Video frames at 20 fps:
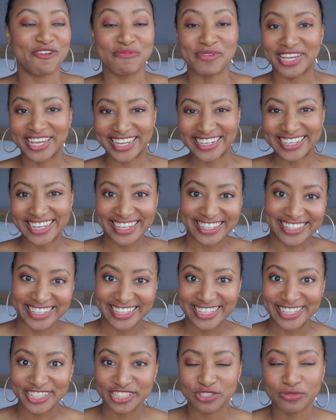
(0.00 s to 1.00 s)
we get
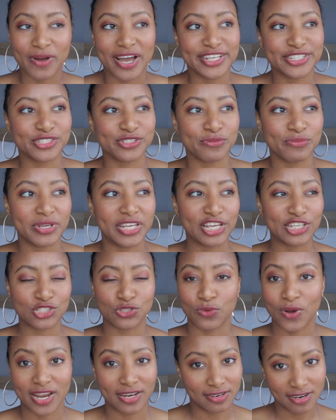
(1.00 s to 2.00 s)
cleaning twice a week.
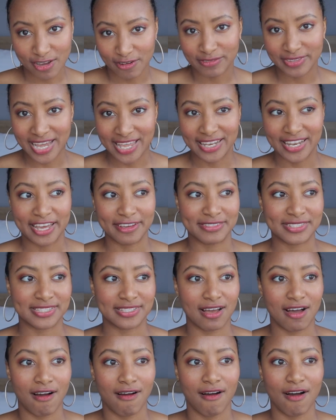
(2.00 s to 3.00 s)
So I love that
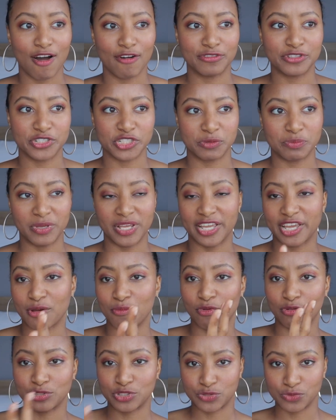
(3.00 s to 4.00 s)
lifestyle of just being
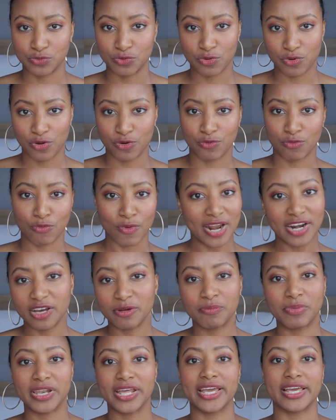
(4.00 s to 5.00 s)
able to rent
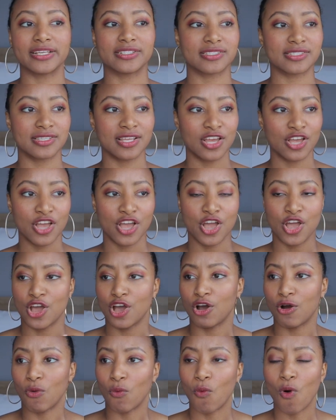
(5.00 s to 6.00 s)
a place,
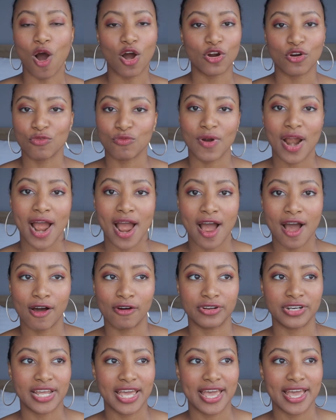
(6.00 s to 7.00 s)
walk
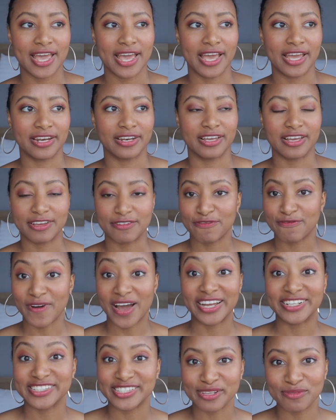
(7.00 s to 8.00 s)
around, and
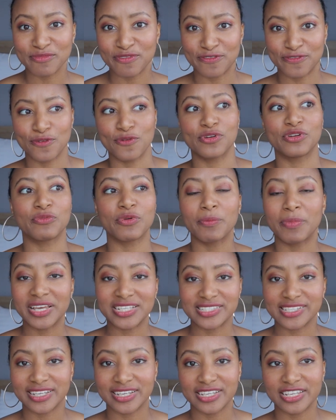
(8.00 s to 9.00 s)
find some food. We
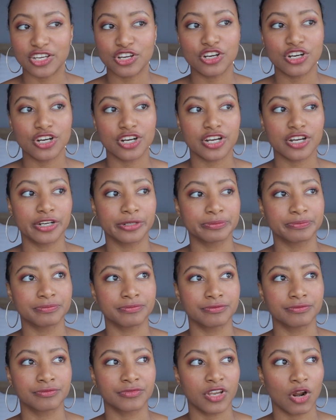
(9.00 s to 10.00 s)

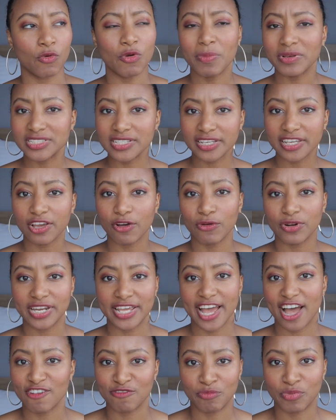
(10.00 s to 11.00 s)
basically
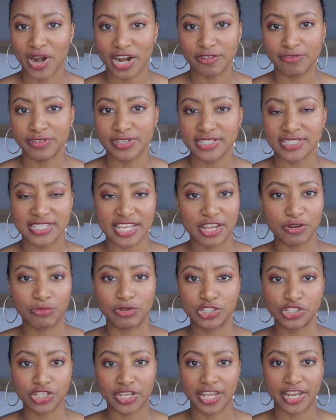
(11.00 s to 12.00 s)
only have breakfast, and
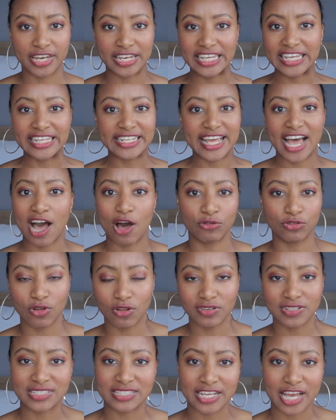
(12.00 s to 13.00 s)
we can eat out
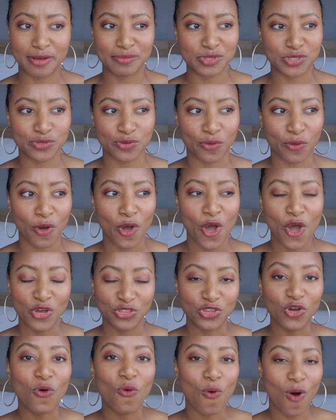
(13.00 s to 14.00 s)
all the time, so
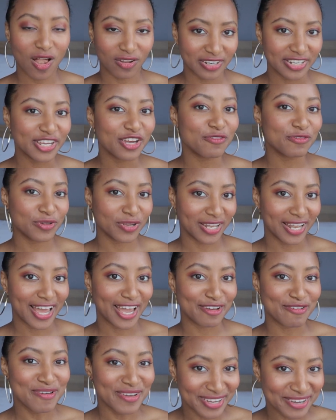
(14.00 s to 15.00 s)
the quality of your
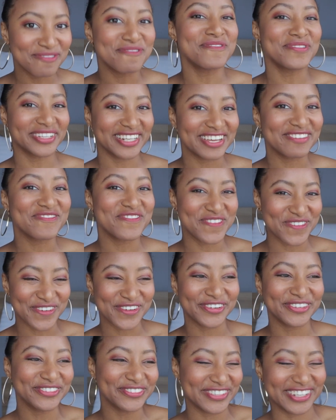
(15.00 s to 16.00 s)
life will
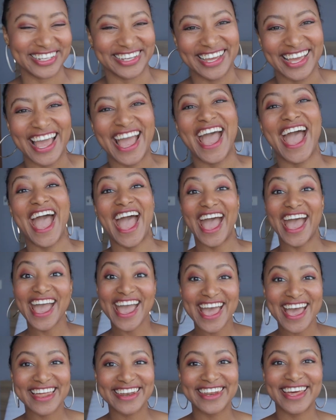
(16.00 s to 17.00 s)
improve.
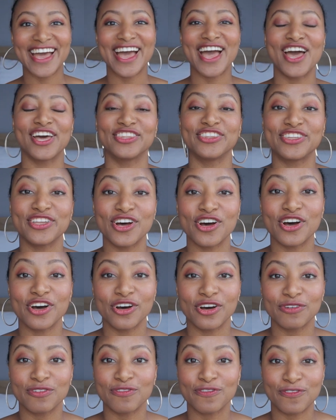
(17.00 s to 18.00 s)
And
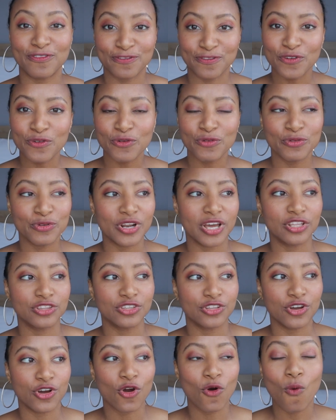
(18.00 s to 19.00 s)
the
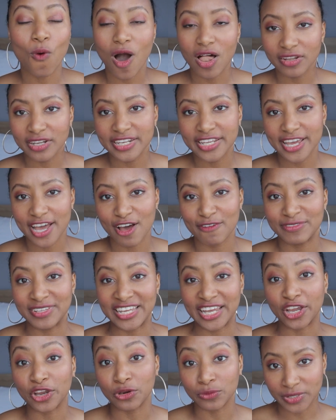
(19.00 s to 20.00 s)
food, the quality of
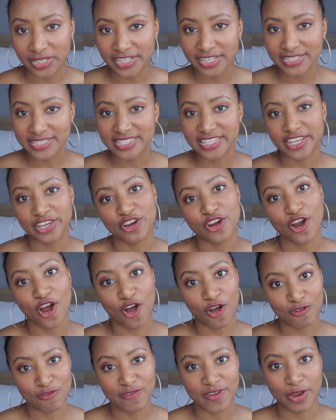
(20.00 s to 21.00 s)
the ingredients here
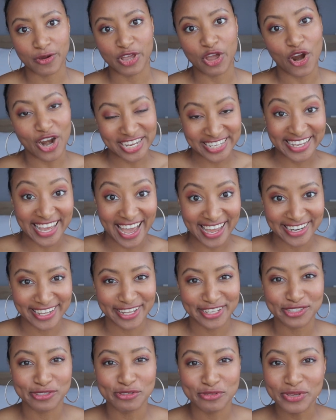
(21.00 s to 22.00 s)
are very
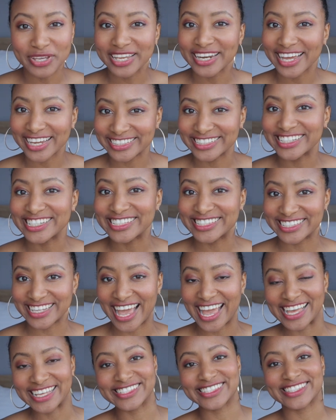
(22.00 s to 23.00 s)
organic, so you can actually
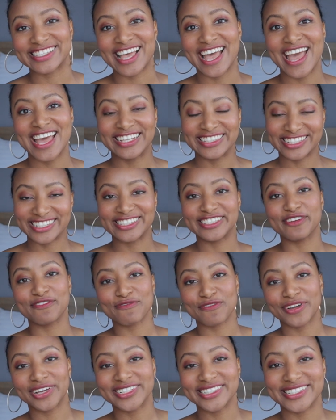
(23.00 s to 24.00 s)
taste the
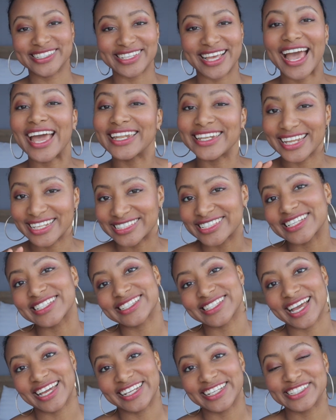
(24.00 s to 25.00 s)
difference. And that's
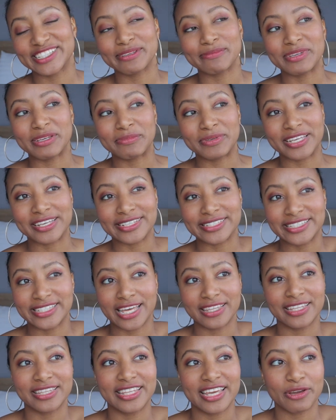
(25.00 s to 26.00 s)
exciting to me because
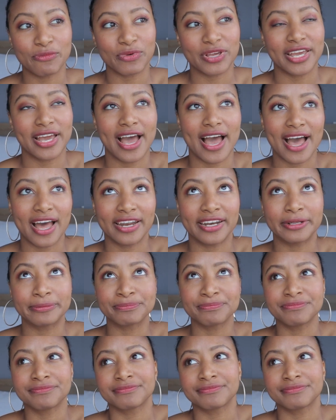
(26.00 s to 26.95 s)
the other day we had